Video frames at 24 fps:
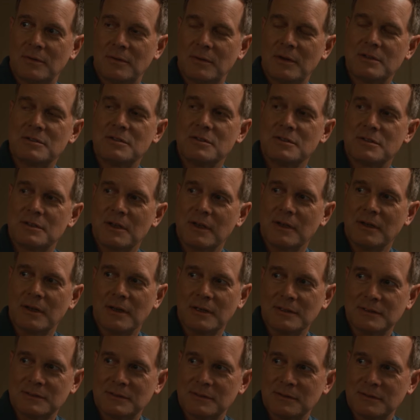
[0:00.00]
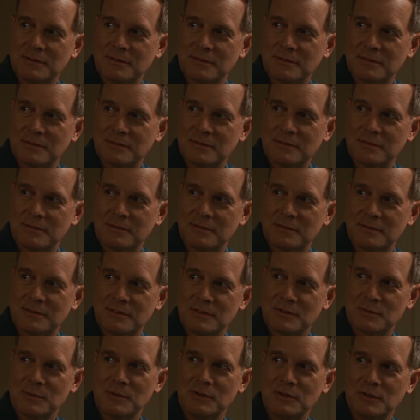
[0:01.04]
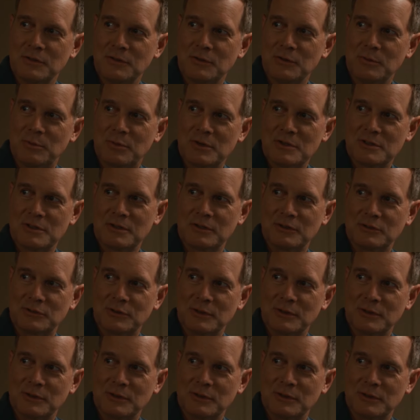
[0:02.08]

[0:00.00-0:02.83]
Why'd you say yes? Since when do you do prisoner